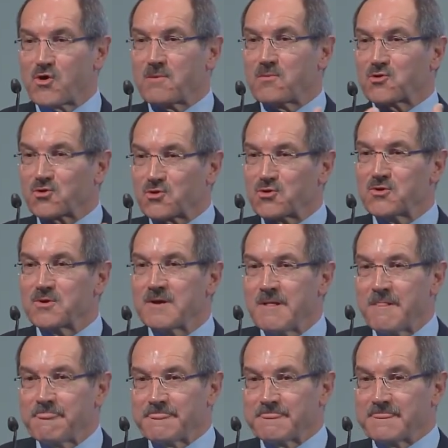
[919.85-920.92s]
This
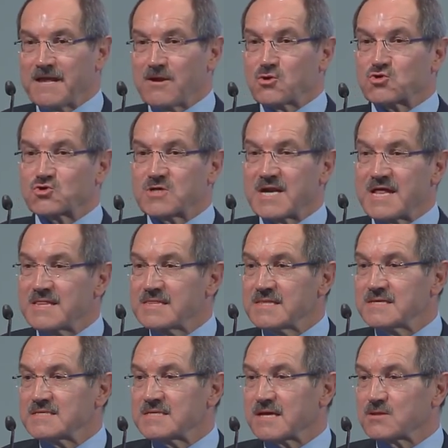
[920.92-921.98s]
is the
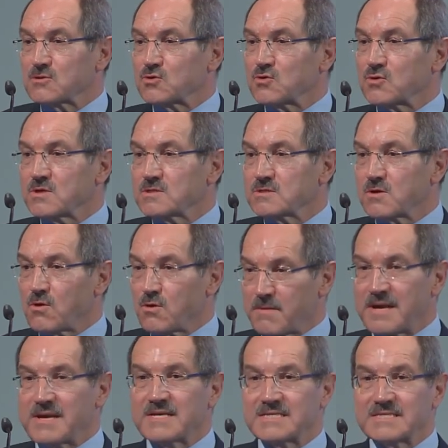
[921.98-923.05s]
presence of
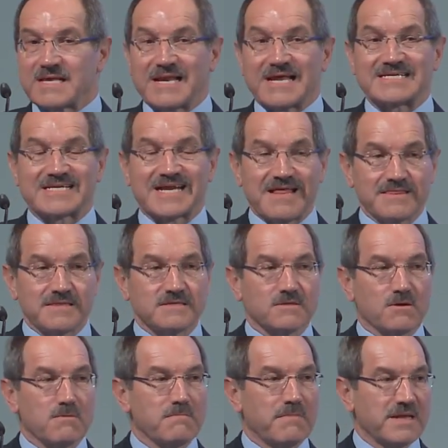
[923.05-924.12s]
the
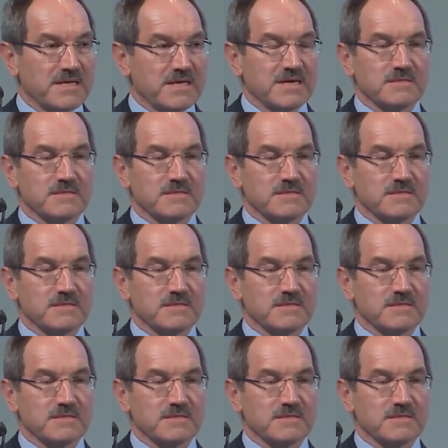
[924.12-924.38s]
greatest